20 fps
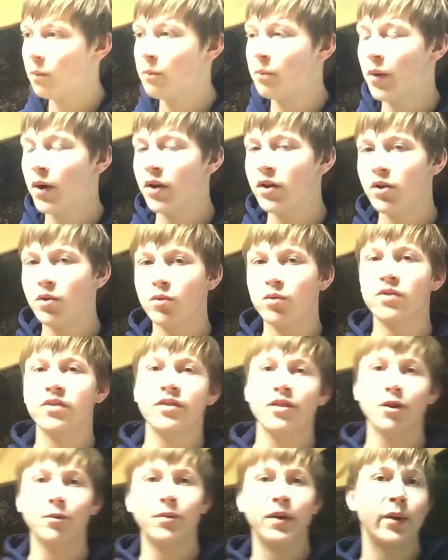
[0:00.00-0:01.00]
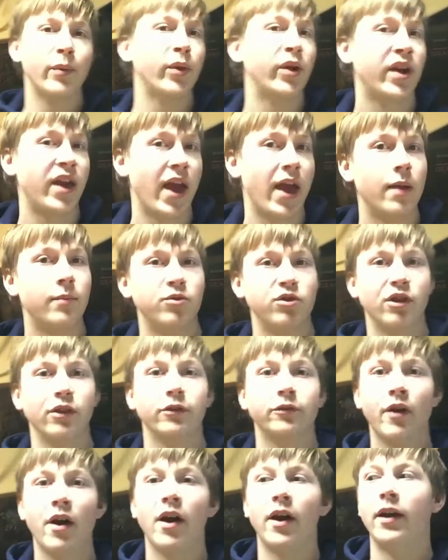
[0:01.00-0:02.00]
but you'd still be able to game
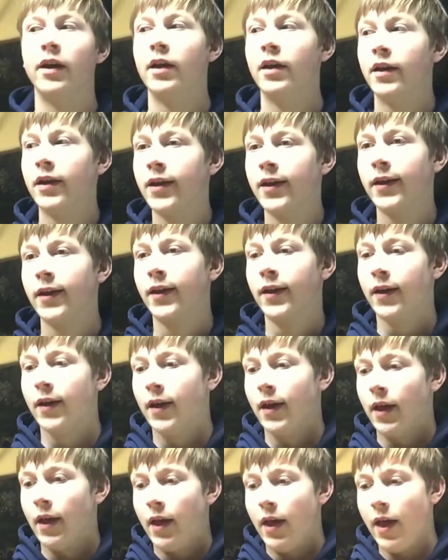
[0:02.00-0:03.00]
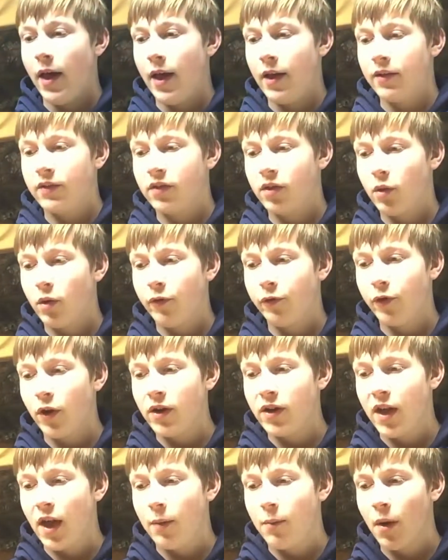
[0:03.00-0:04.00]
just fine. And so a
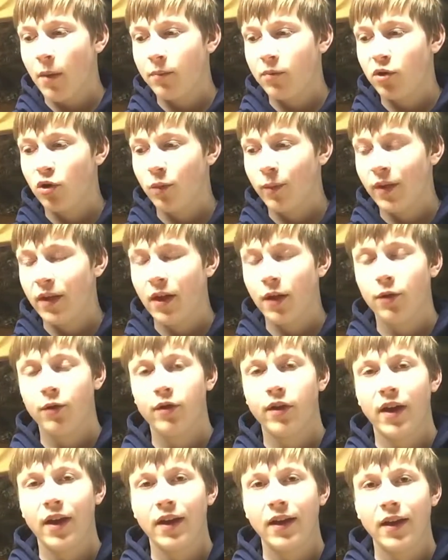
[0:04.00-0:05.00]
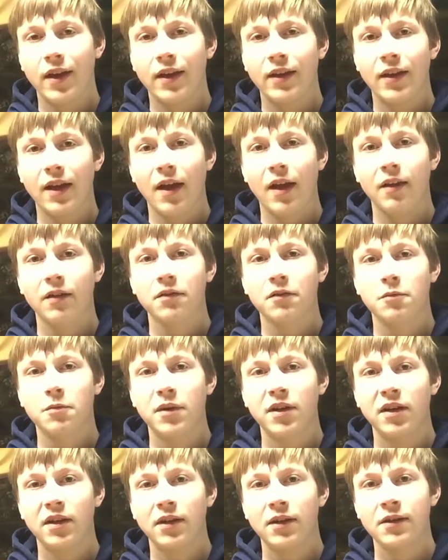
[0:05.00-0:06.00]
friend came up to him the other day, and he asked
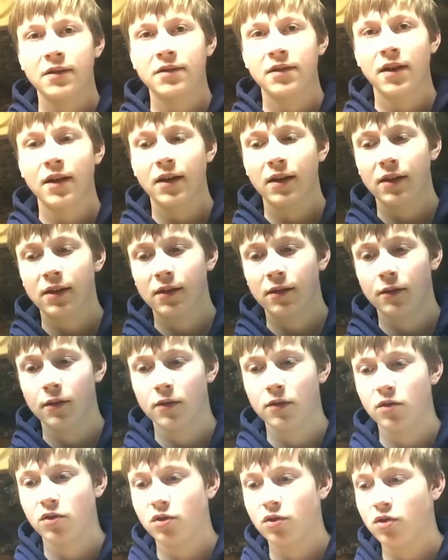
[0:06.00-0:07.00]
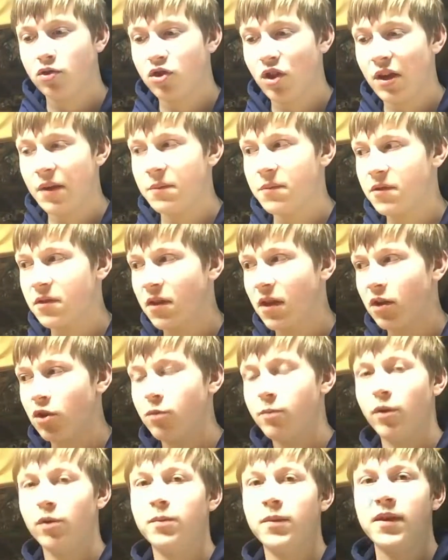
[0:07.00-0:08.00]
me, he said, James, can
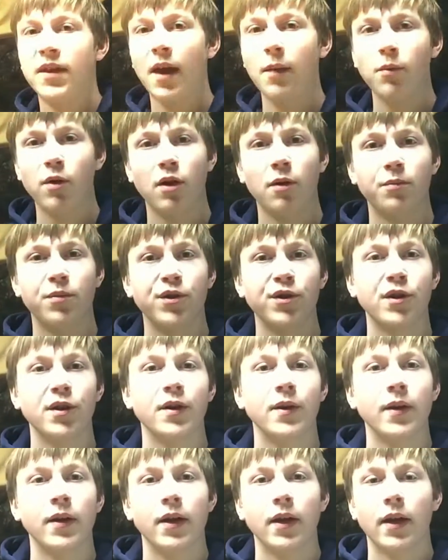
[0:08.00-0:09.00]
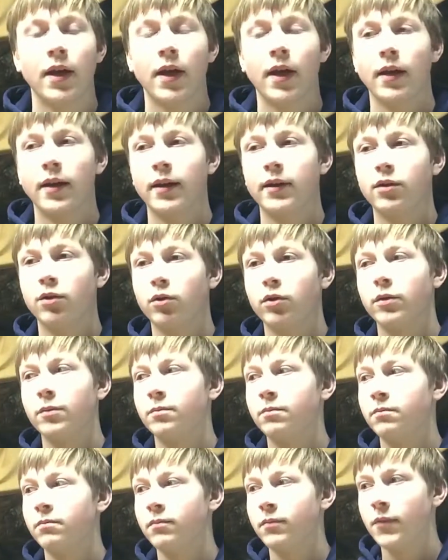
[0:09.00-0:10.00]
you build me a gaming computer? And I told
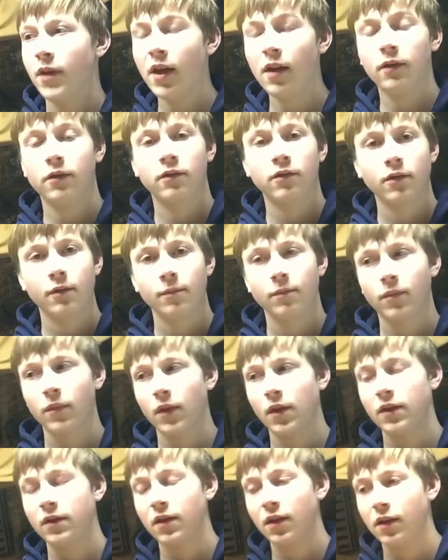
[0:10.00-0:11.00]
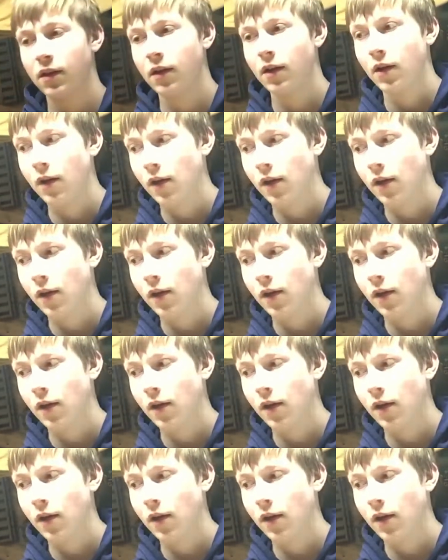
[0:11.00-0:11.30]
him, yes. He said,